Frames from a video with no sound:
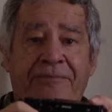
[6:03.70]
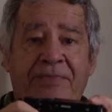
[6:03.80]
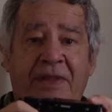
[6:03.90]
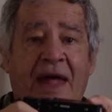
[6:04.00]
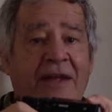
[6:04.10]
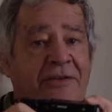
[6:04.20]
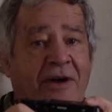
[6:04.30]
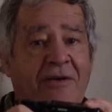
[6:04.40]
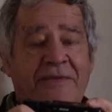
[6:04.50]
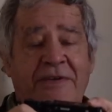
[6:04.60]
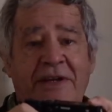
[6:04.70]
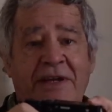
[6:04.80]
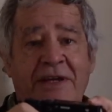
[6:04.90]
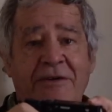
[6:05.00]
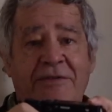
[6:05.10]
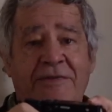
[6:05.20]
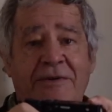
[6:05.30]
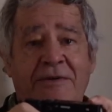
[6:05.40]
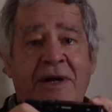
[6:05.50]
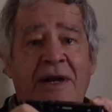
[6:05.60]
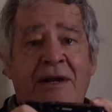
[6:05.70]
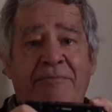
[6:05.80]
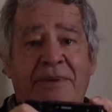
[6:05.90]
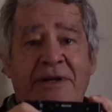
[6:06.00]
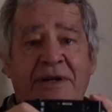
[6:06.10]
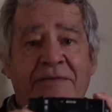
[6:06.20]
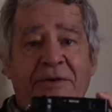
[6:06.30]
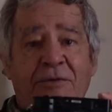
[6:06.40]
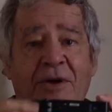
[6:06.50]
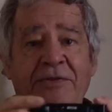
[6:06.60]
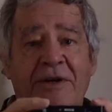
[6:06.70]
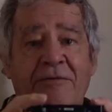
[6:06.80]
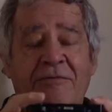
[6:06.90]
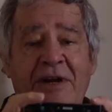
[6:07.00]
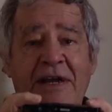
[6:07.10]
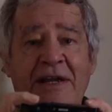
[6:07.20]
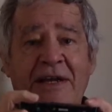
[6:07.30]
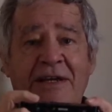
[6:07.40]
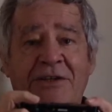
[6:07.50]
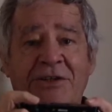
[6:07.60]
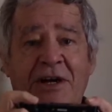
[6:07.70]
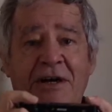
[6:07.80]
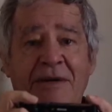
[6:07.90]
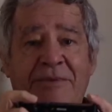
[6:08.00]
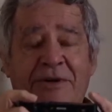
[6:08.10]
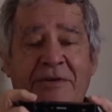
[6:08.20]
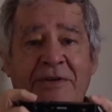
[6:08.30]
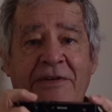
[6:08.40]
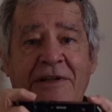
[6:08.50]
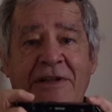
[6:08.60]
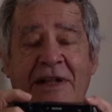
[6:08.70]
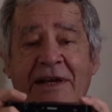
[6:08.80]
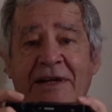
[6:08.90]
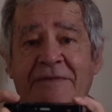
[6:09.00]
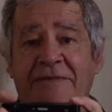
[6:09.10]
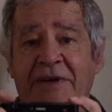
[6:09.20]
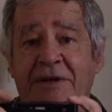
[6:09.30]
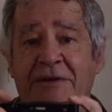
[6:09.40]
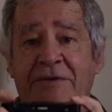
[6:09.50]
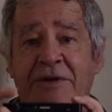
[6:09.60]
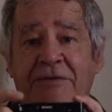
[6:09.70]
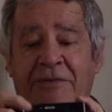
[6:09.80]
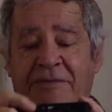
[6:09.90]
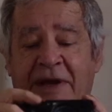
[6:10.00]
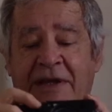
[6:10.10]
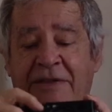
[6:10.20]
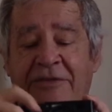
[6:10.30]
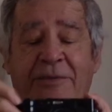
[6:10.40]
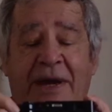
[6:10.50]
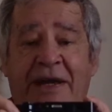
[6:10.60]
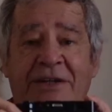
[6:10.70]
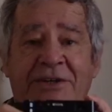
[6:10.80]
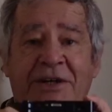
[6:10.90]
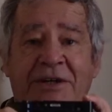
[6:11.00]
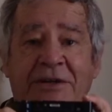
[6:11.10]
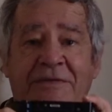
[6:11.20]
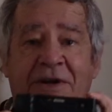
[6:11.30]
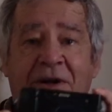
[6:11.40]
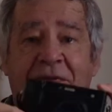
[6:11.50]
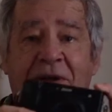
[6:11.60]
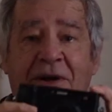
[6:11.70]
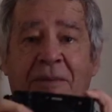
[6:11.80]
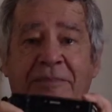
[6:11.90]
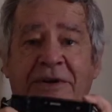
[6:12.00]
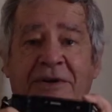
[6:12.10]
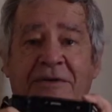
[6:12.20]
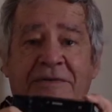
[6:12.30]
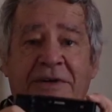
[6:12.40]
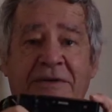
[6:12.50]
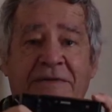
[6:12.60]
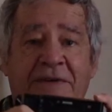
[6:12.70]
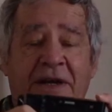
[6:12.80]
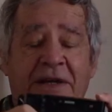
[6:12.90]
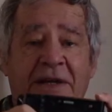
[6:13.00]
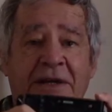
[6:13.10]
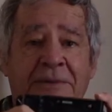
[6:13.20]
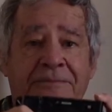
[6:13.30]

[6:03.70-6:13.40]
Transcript: That's obviously useful. But if you want a really sharp, crystal clear view, you flick the switch and you've got the optical viewfinder,